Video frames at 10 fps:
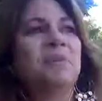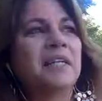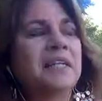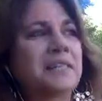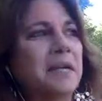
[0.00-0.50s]

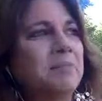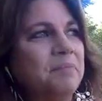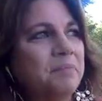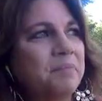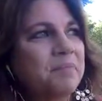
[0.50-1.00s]
realized that.
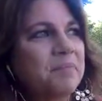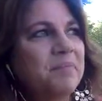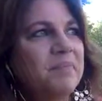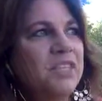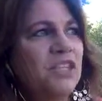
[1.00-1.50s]

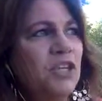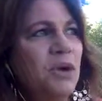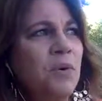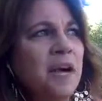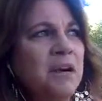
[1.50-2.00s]

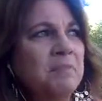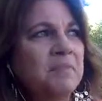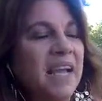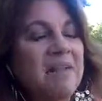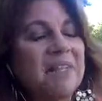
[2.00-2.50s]
So
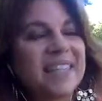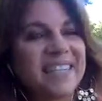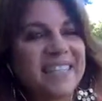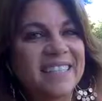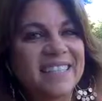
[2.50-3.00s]
I'm
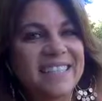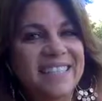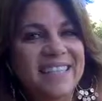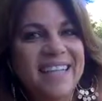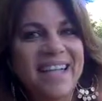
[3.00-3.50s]
excited,
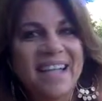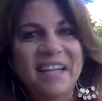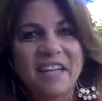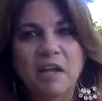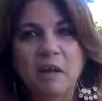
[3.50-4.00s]

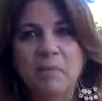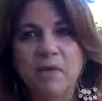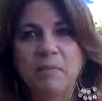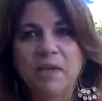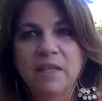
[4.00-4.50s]
and
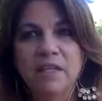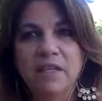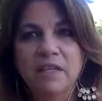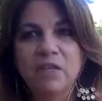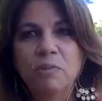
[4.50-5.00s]

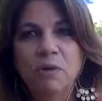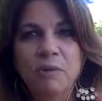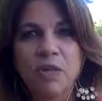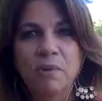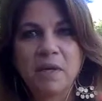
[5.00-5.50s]
you'll be
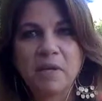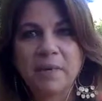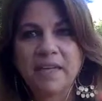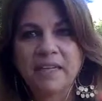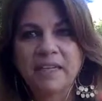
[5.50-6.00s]
there with
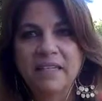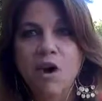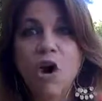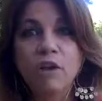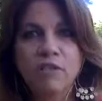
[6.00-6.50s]
me.
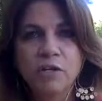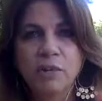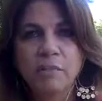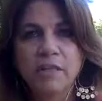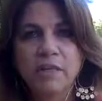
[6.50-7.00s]
All of you
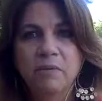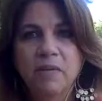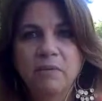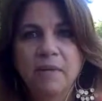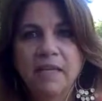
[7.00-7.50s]
will be there
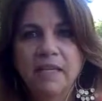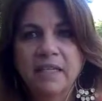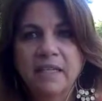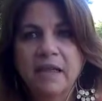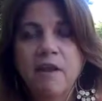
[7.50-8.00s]
with me.
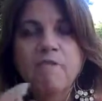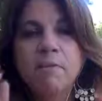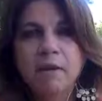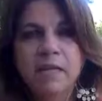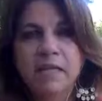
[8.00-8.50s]
Every
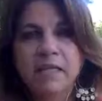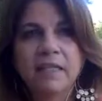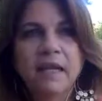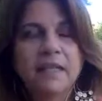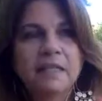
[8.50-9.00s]
minute
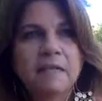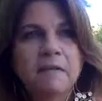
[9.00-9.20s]
that